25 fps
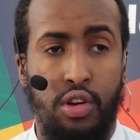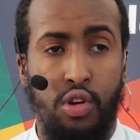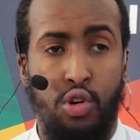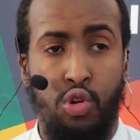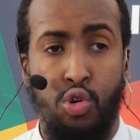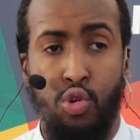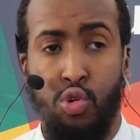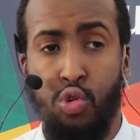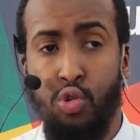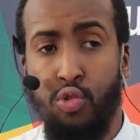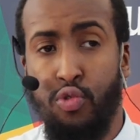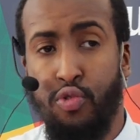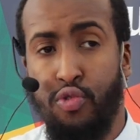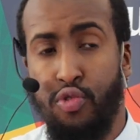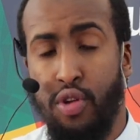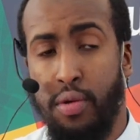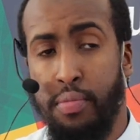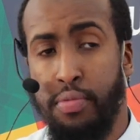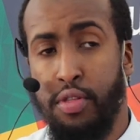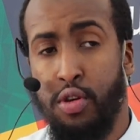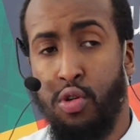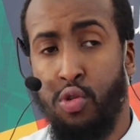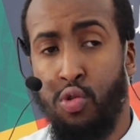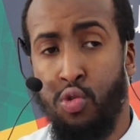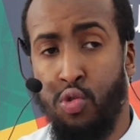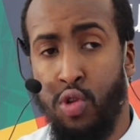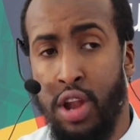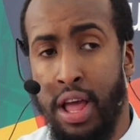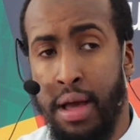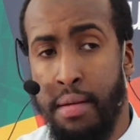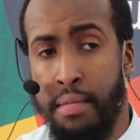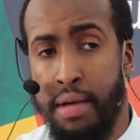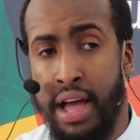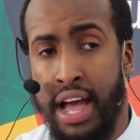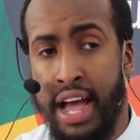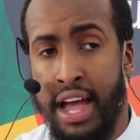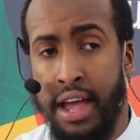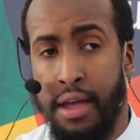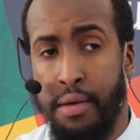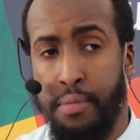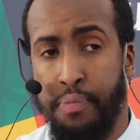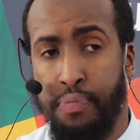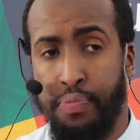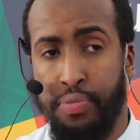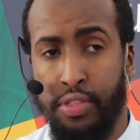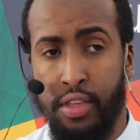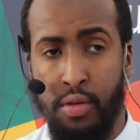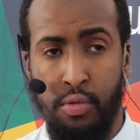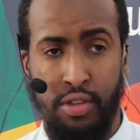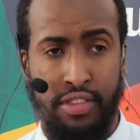Who from the
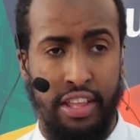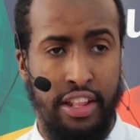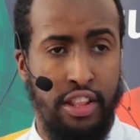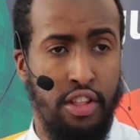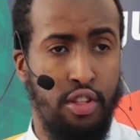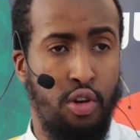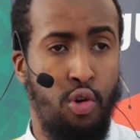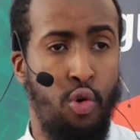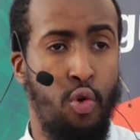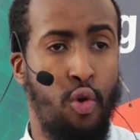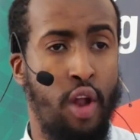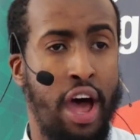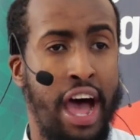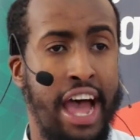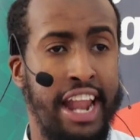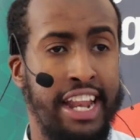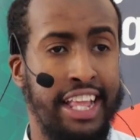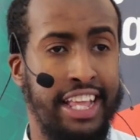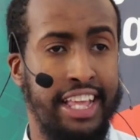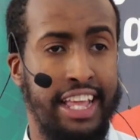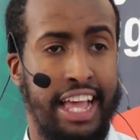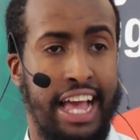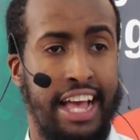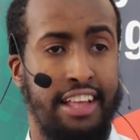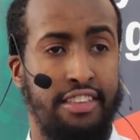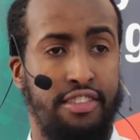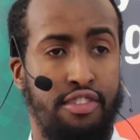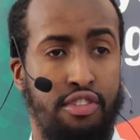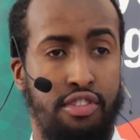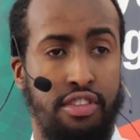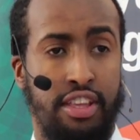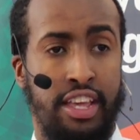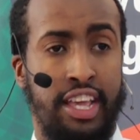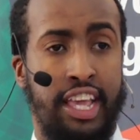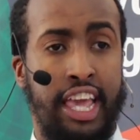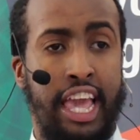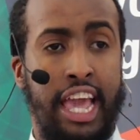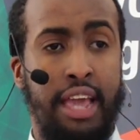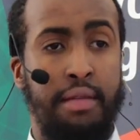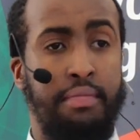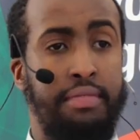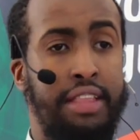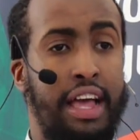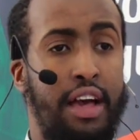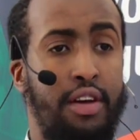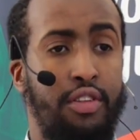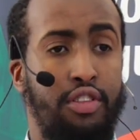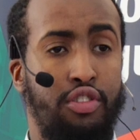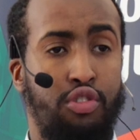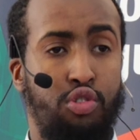ulama? We said that the Quran it
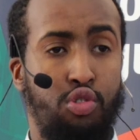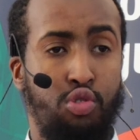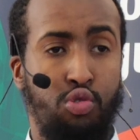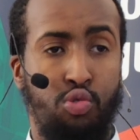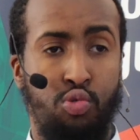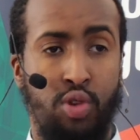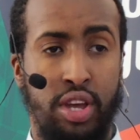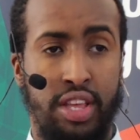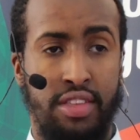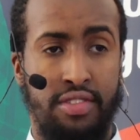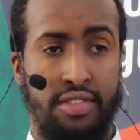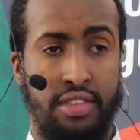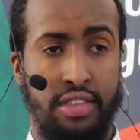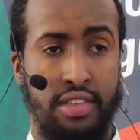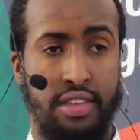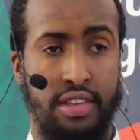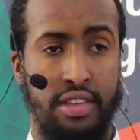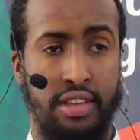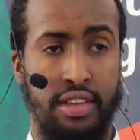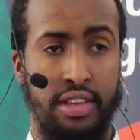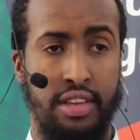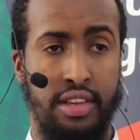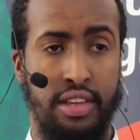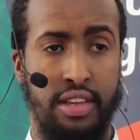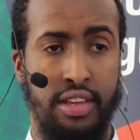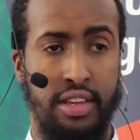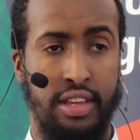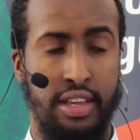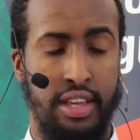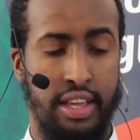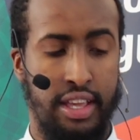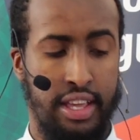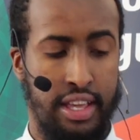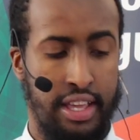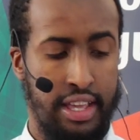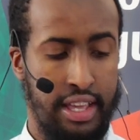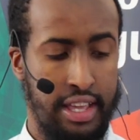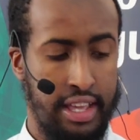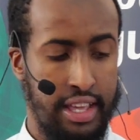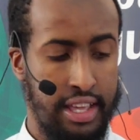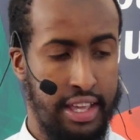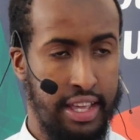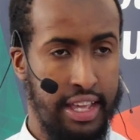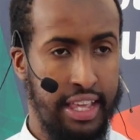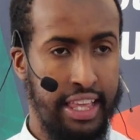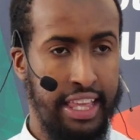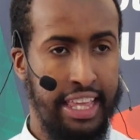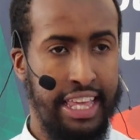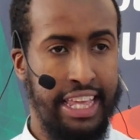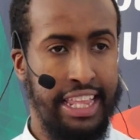came down two ways.
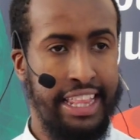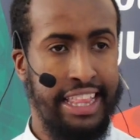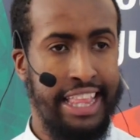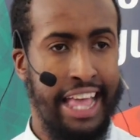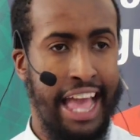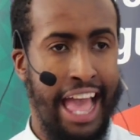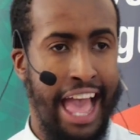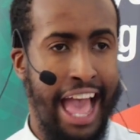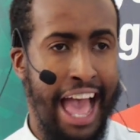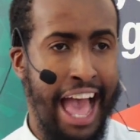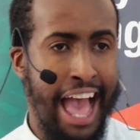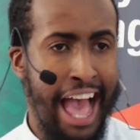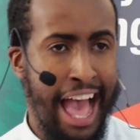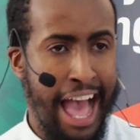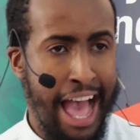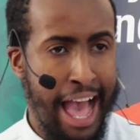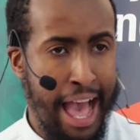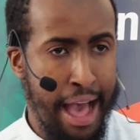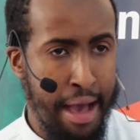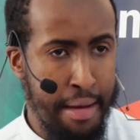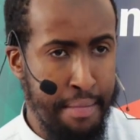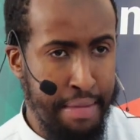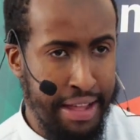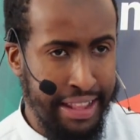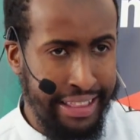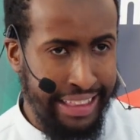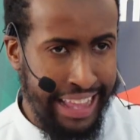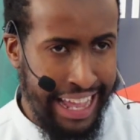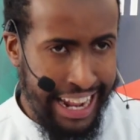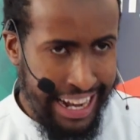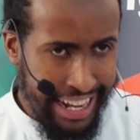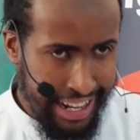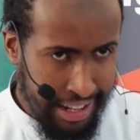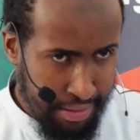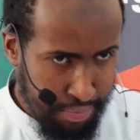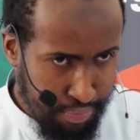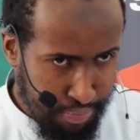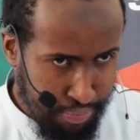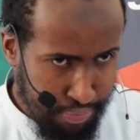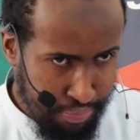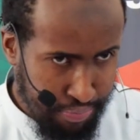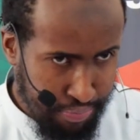Kitabatan